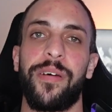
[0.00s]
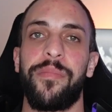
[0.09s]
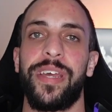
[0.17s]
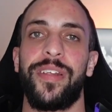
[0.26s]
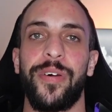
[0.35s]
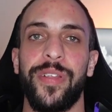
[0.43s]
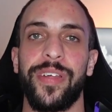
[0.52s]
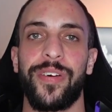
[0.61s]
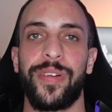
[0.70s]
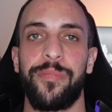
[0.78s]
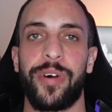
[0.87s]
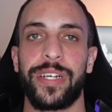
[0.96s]
I made early on
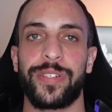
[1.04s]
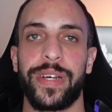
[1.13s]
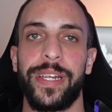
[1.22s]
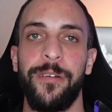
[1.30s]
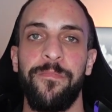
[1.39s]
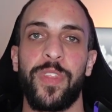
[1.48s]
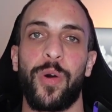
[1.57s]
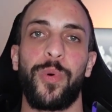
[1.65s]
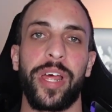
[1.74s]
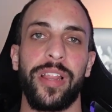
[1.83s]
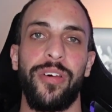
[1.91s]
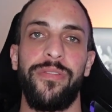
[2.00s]
in my trading, what
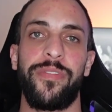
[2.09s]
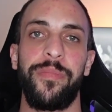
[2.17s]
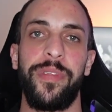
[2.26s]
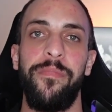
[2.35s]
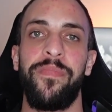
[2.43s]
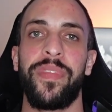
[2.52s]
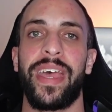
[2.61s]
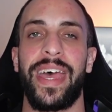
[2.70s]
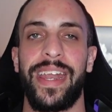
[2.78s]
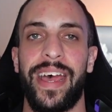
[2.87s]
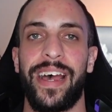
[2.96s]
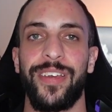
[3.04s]
I learned from them,
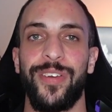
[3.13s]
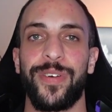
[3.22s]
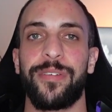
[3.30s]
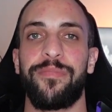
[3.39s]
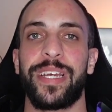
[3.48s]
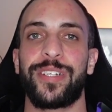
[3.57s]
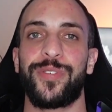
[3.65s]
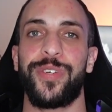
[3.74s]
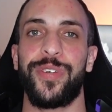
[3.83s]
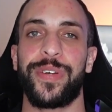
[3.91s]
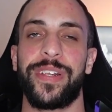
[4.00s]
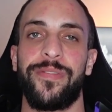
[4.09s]
and how you can make sure
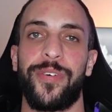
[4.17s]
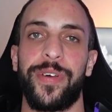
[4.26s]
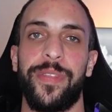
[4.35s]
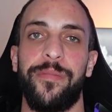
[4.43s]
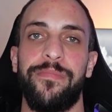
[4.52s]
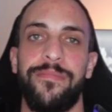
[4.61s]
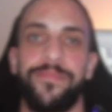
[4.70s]
you can avoid them.